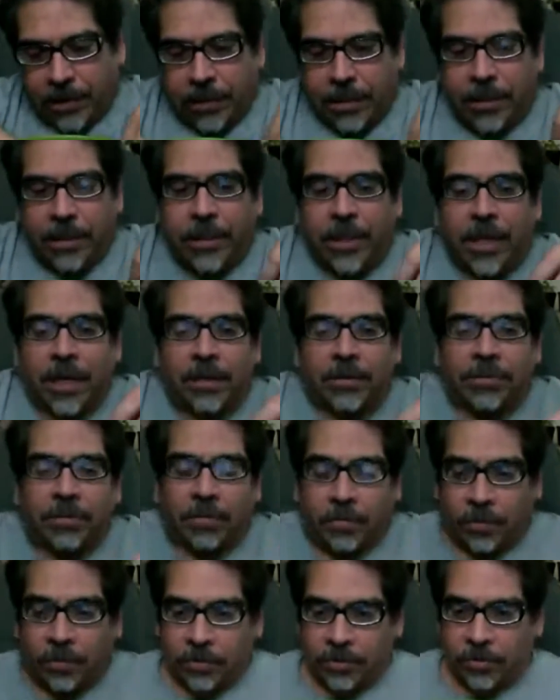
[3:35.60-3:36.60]
And that is our
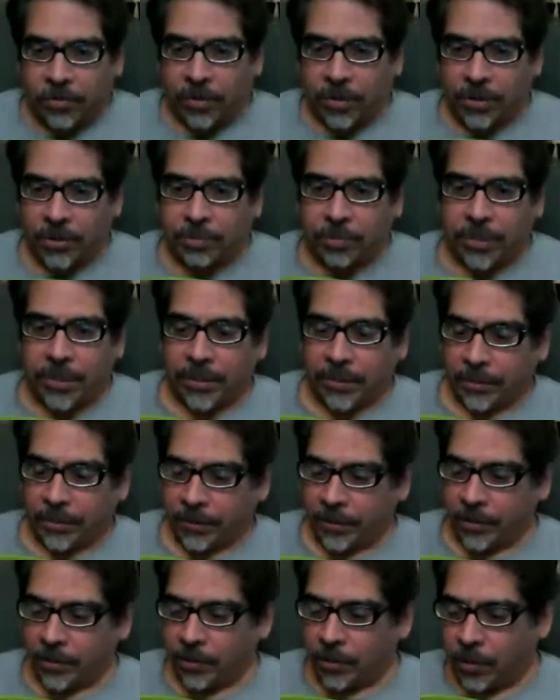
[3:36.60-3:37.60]
first transplant.
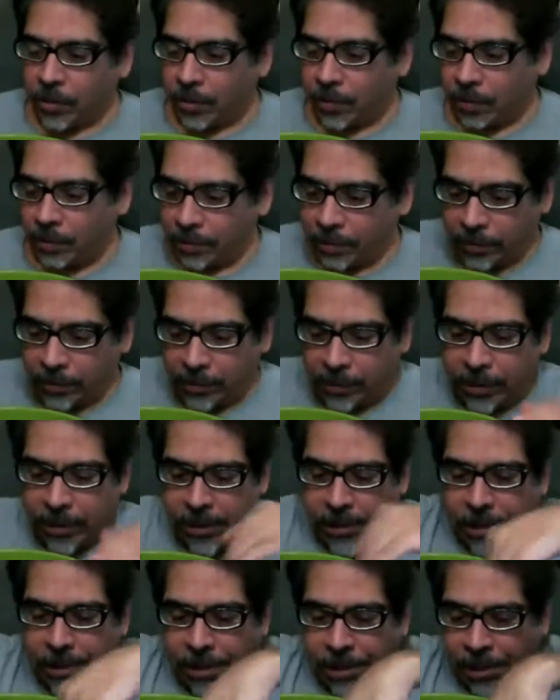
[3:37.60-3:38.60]
This will go
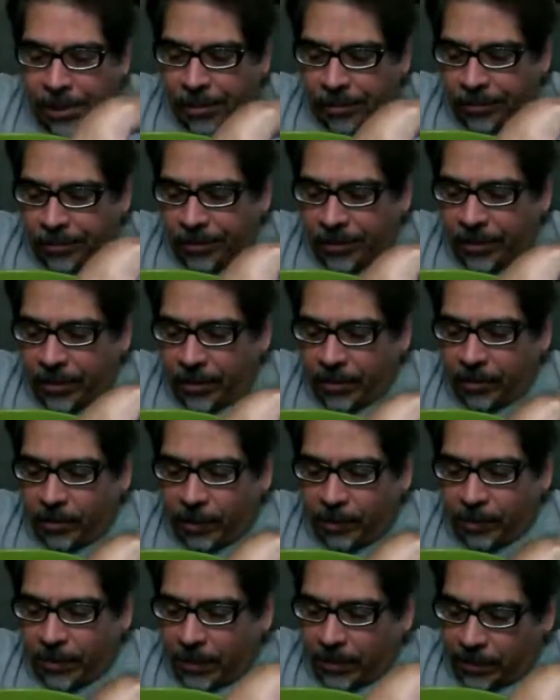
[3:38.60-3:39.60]
outside on my
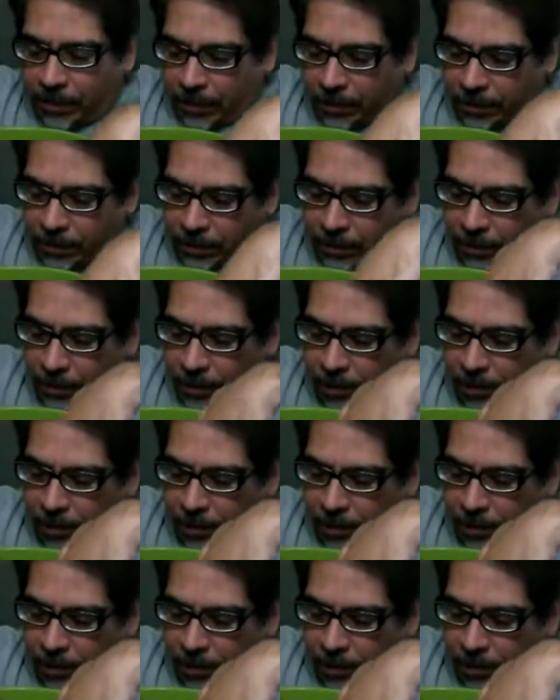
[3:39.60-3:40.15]
balcony.